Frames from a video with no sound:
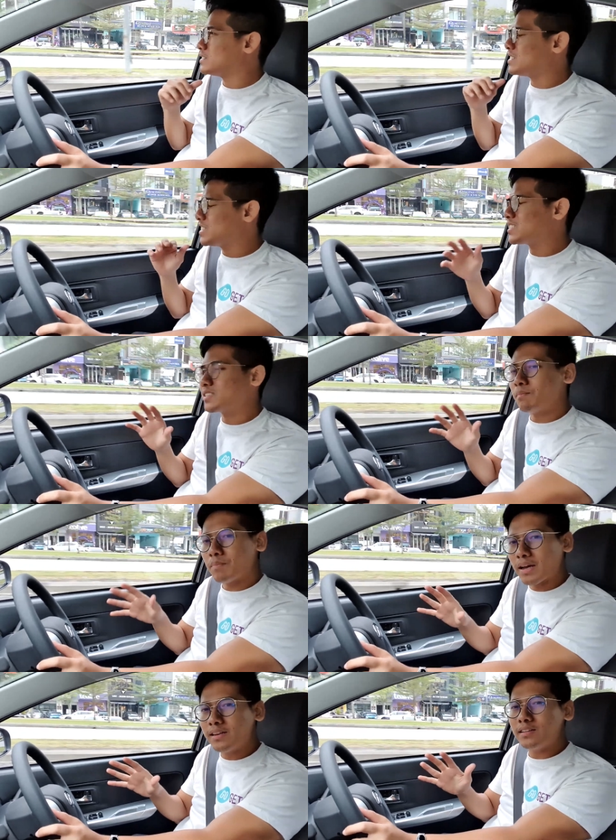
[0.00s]
Just some
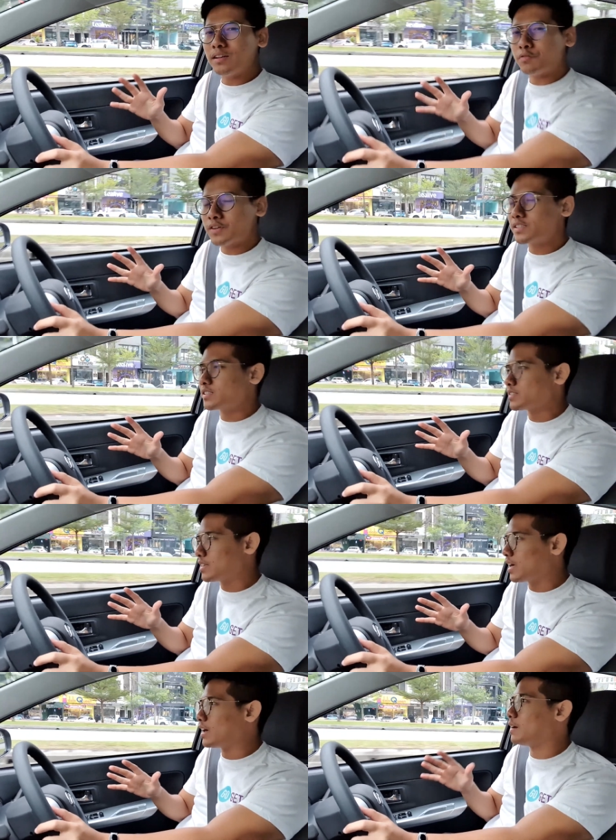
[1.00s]
minor differences
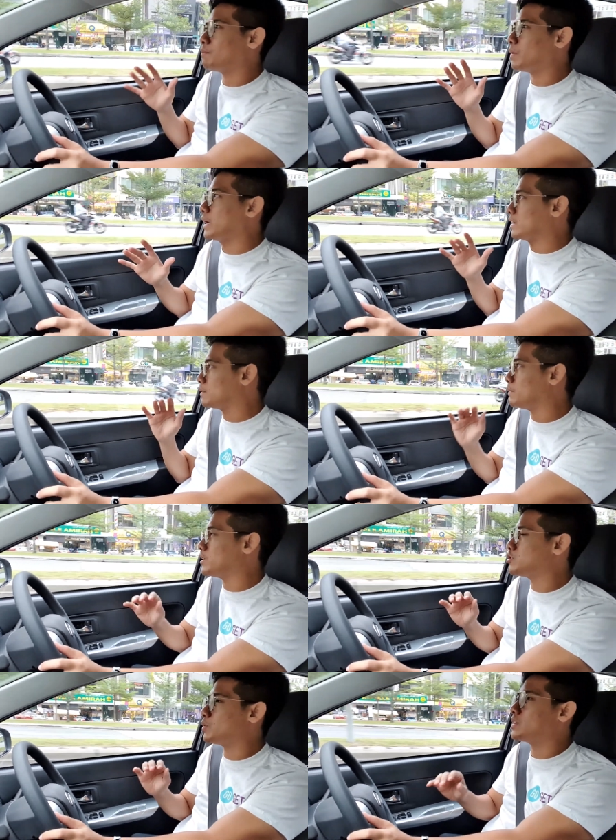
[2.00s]
there, but the
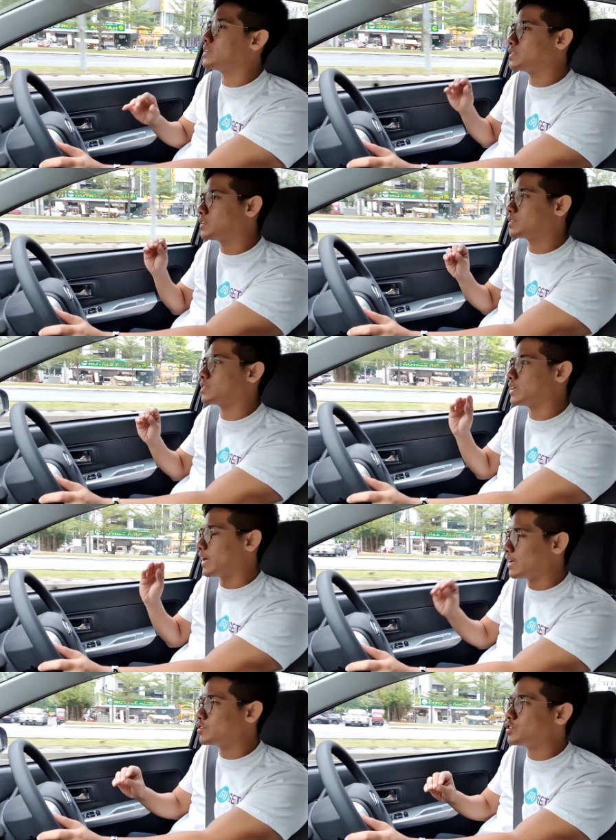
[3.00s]
major one is just the
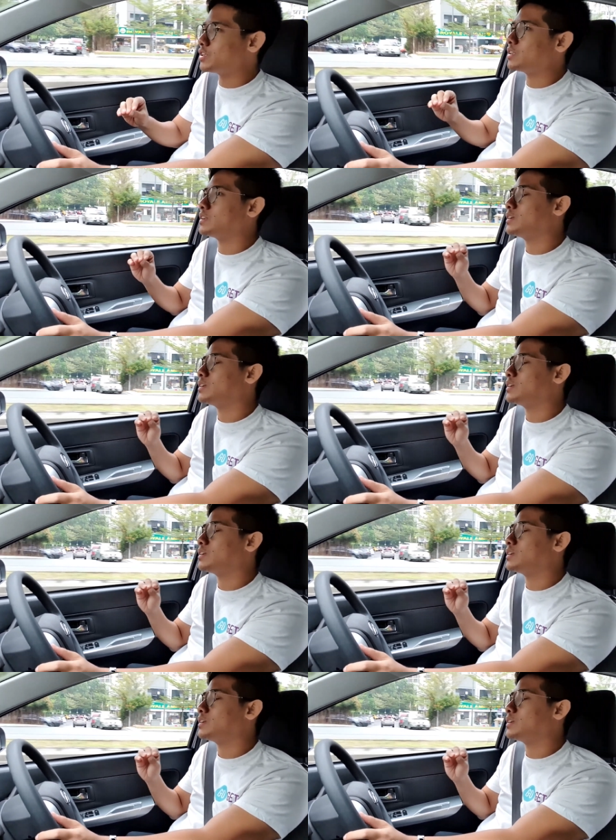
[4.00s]
engine,